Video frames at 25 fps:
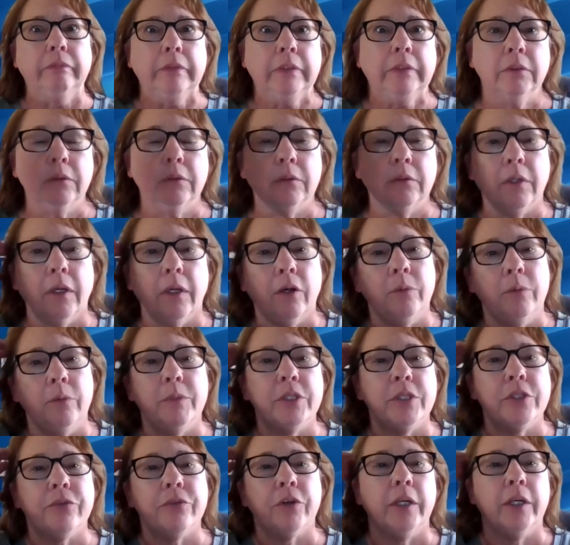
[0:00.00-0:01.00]
I
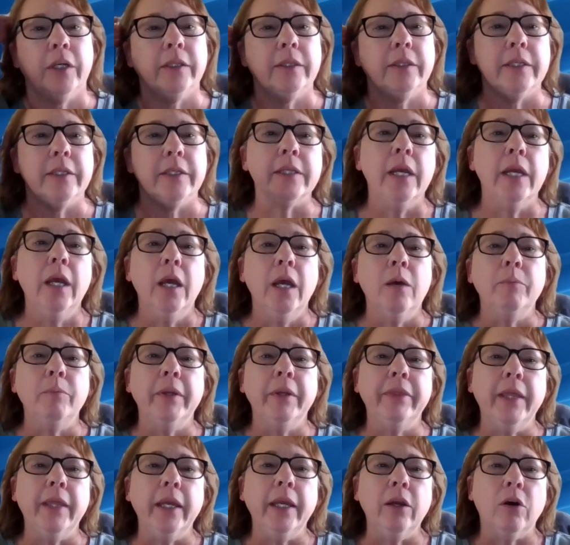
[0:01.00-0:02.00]
almost forgot this,
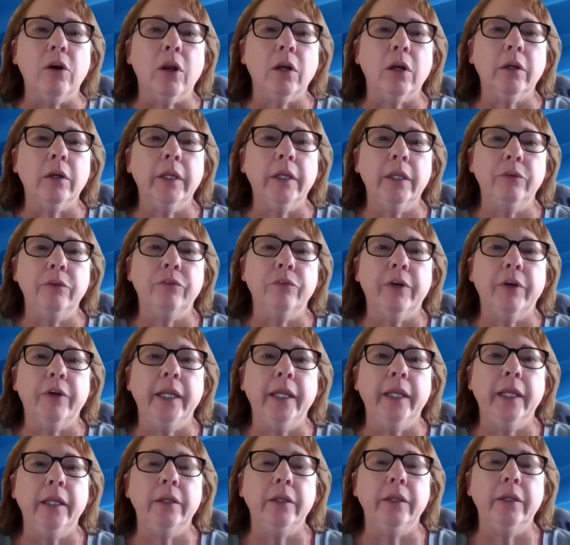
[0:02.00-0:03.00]
but they are
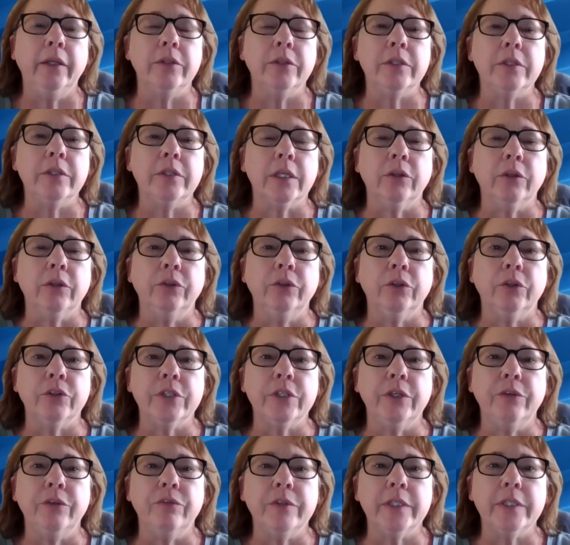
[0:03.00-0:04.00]
inviting the skilled
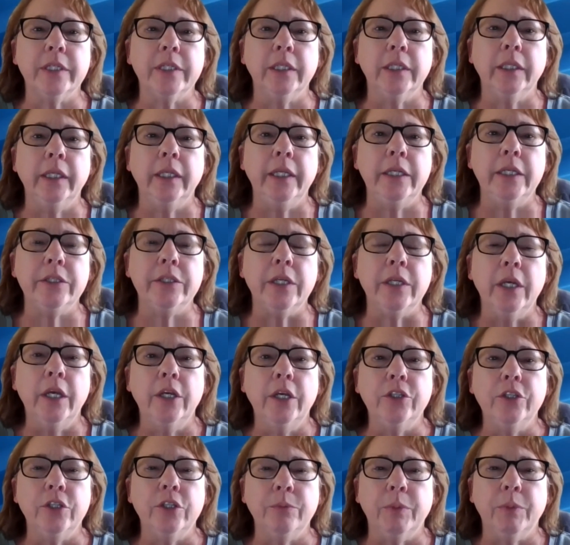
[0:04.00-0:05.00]
nursing facilities
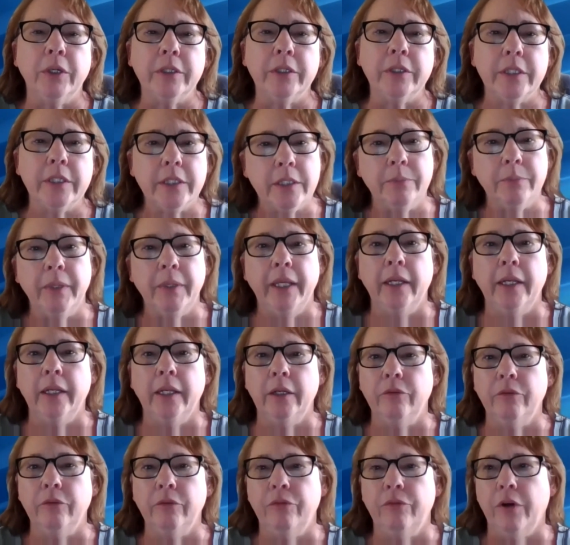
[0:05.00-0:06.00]
to participate
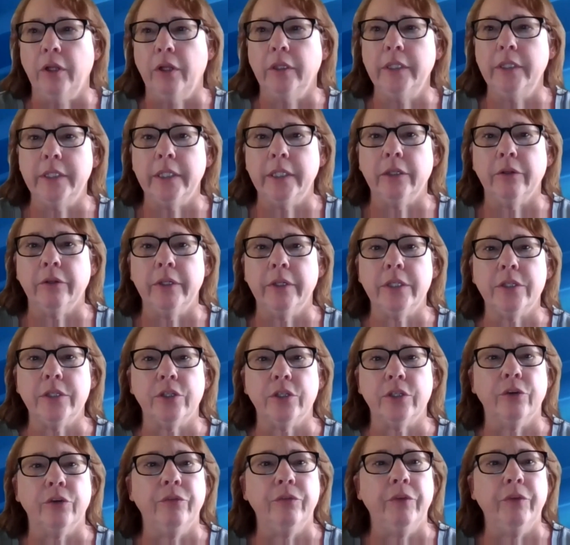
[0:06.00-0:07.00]
in a voluntary
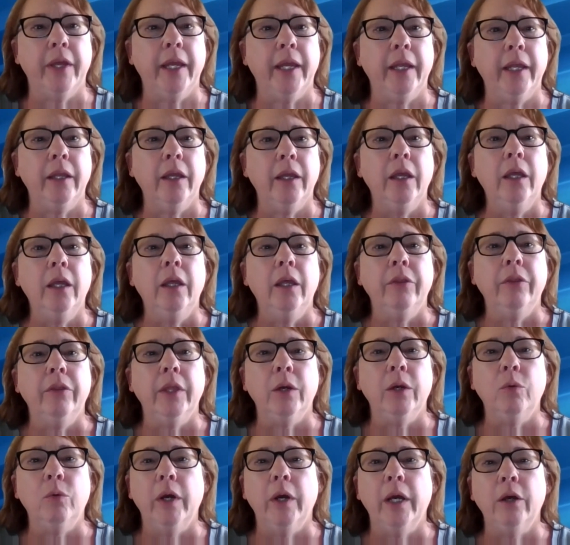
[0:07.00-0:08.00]
survey
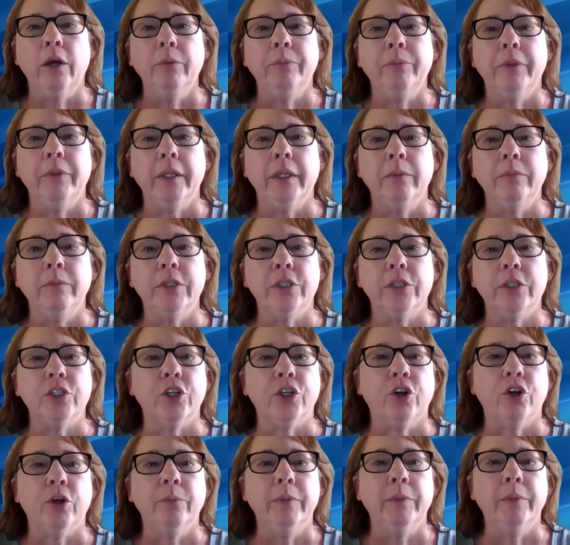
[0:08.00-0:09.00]
that will help them
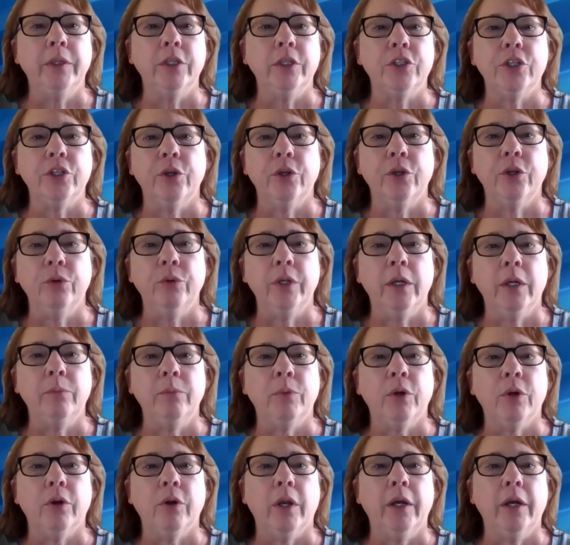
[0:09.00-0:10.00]
determine the total
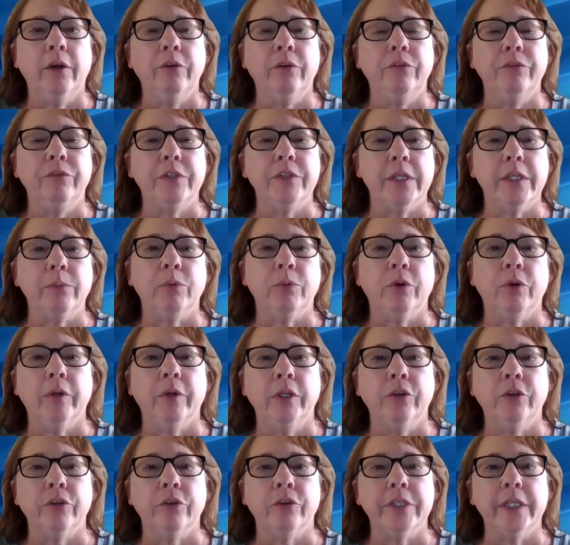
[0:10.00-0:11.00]
number of
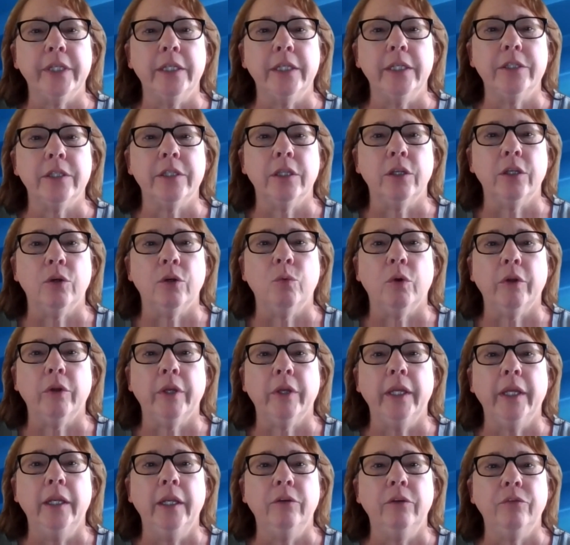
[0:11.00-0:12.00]
temporary nurse aides that are
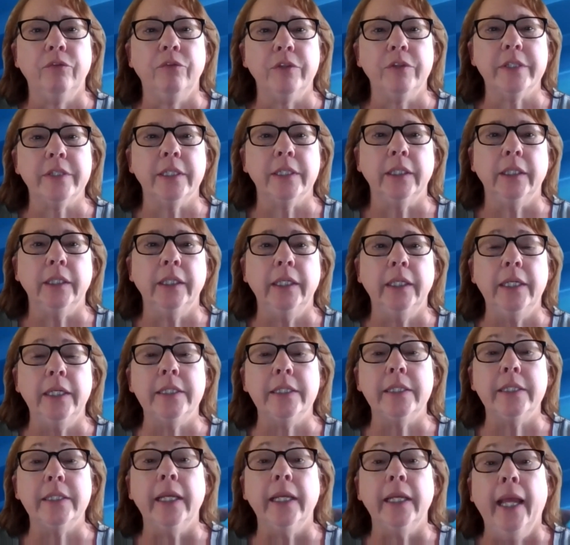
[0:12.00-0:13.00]
working in
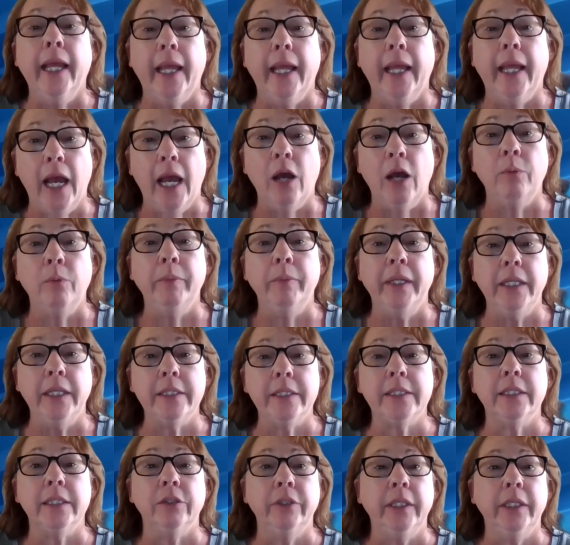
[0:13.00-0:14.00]
facilities and how many
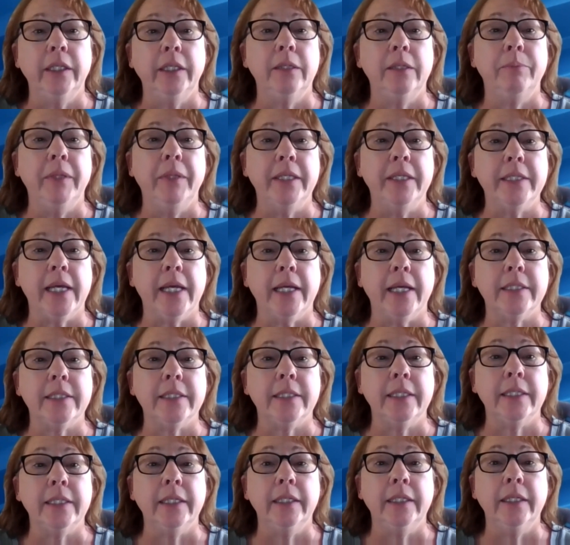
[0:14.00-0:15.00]
still need to be
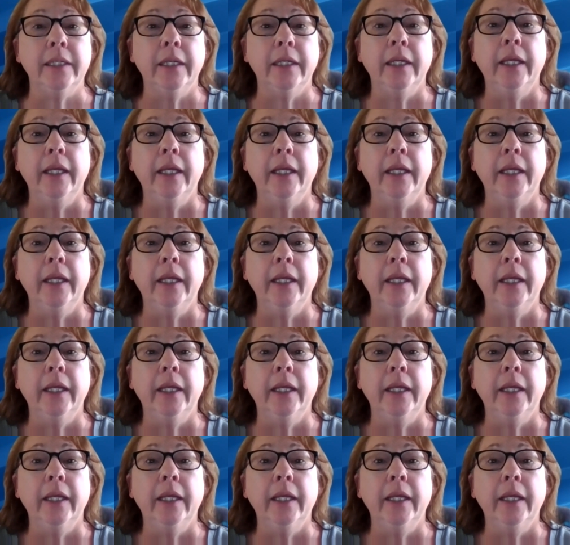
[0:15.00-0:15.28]
tested.